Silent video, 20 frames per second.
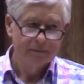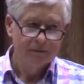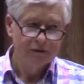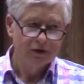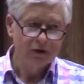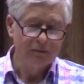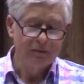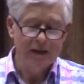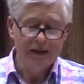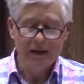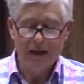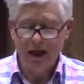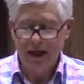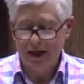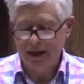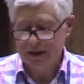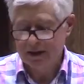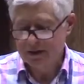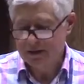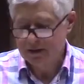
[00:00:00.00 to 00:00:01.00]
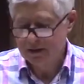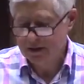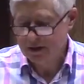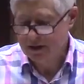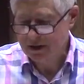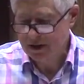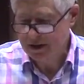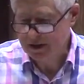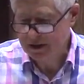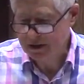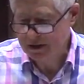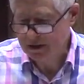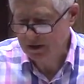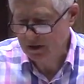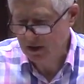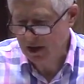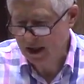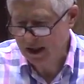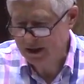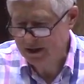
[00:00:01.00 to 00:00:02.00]
to be like Jesus
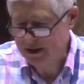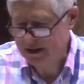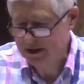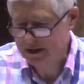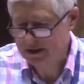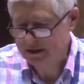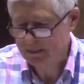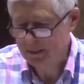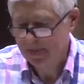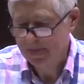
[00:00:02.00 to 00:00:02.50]
Christ